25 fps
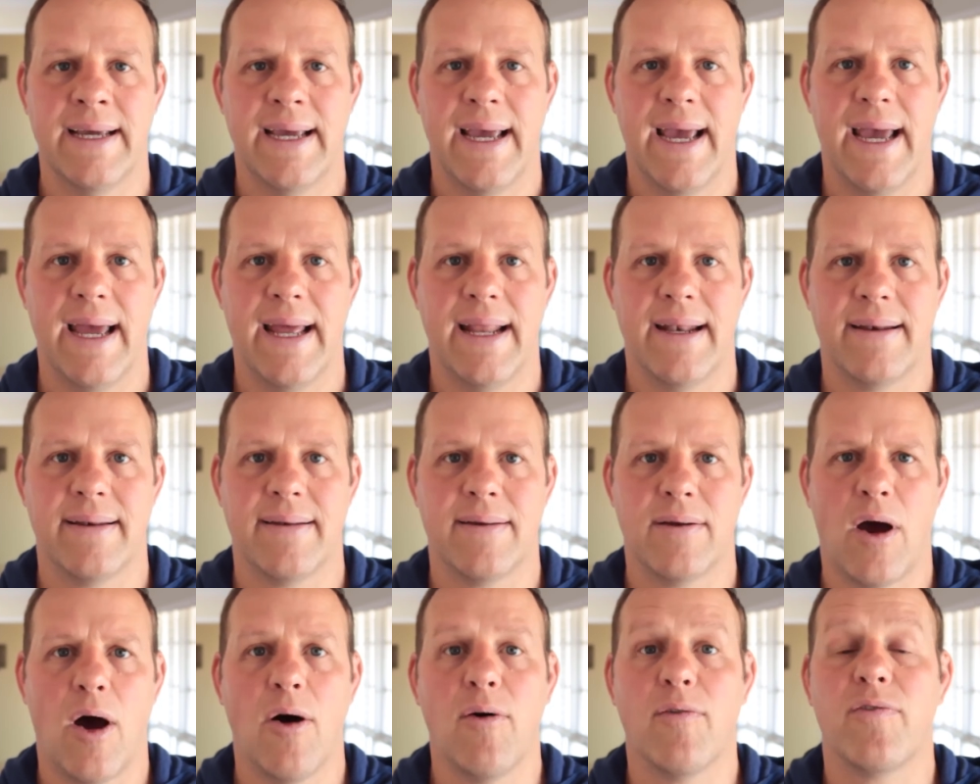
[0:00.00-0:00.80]
and
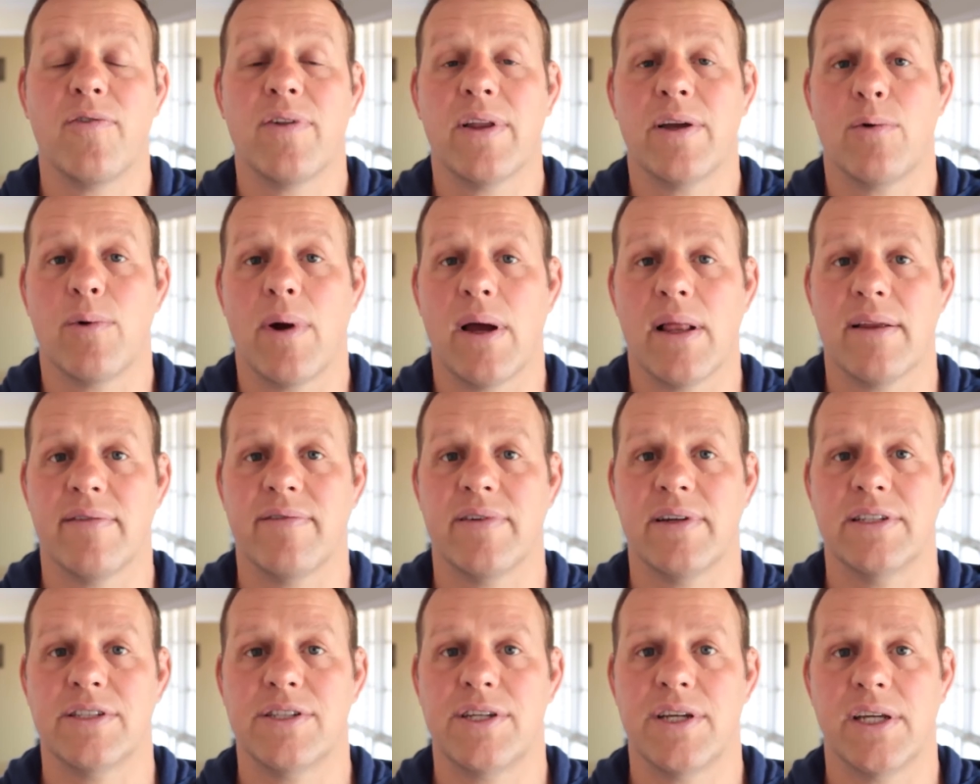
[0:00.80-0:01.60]
hopefully
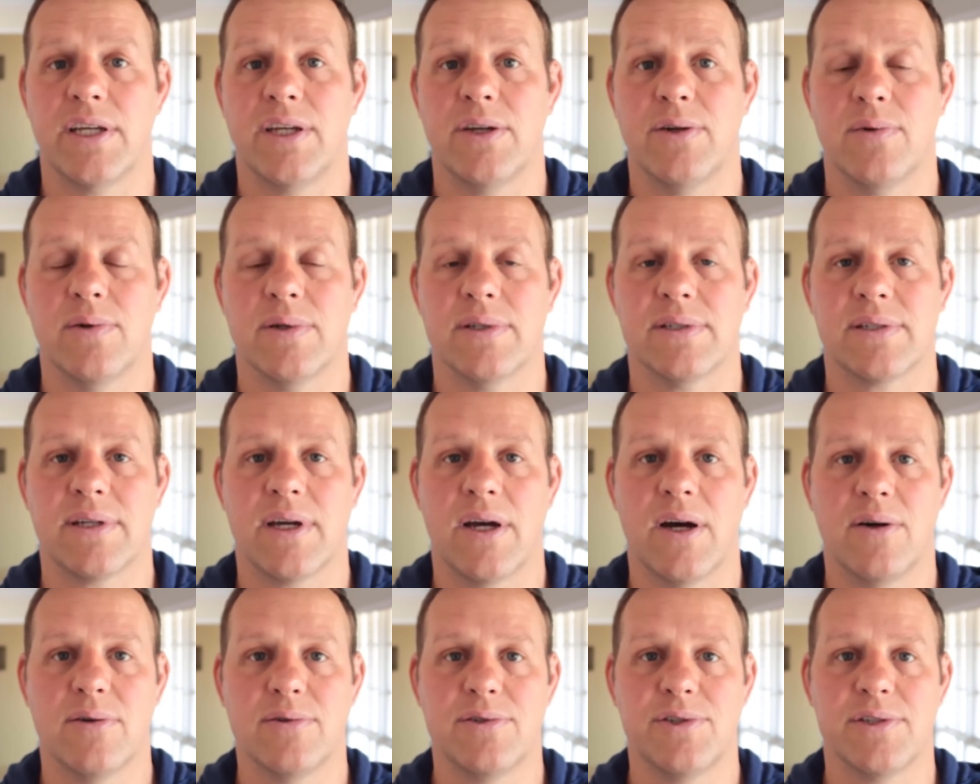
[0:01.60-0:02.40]
relevant to you as
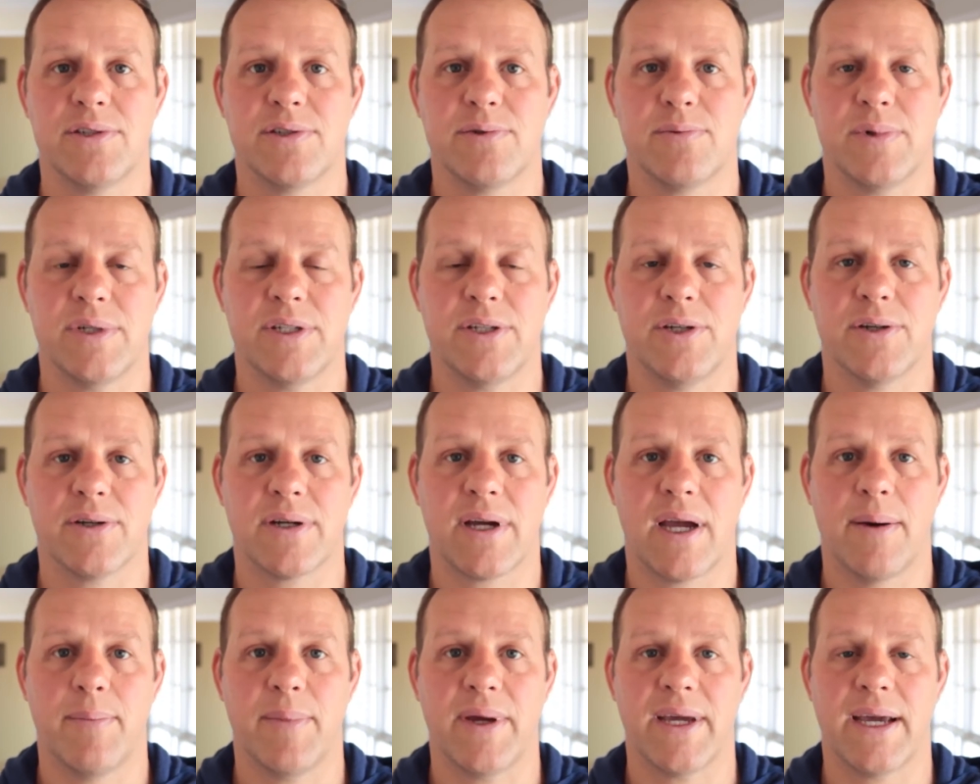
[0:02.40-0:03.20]
coaches when you're
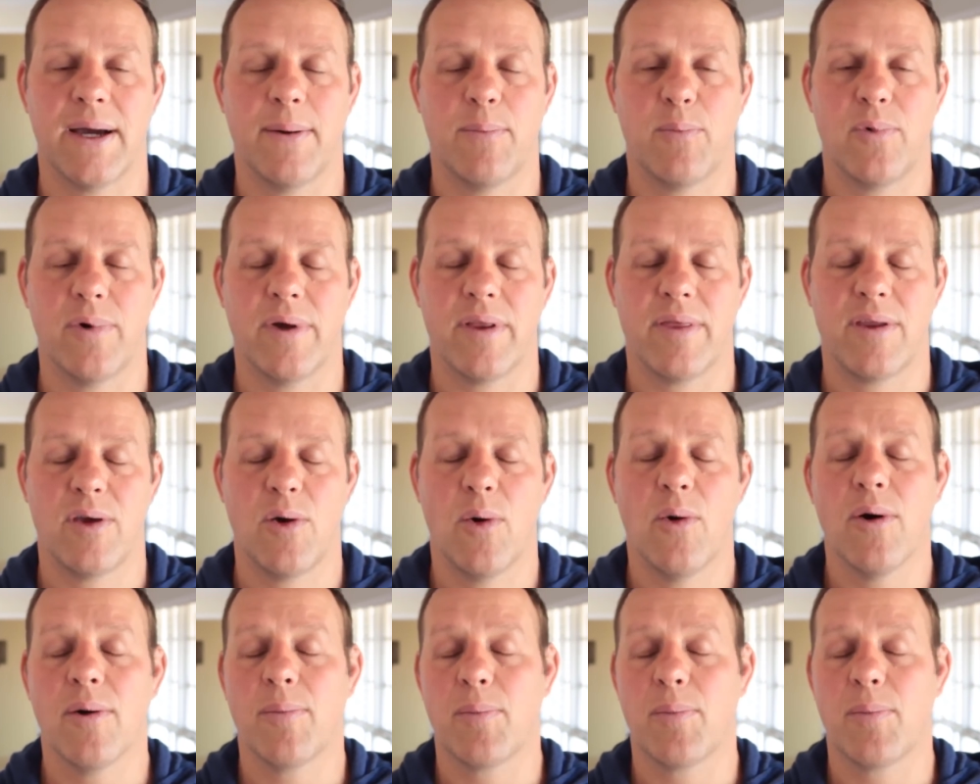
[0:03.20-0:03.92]
coming up with your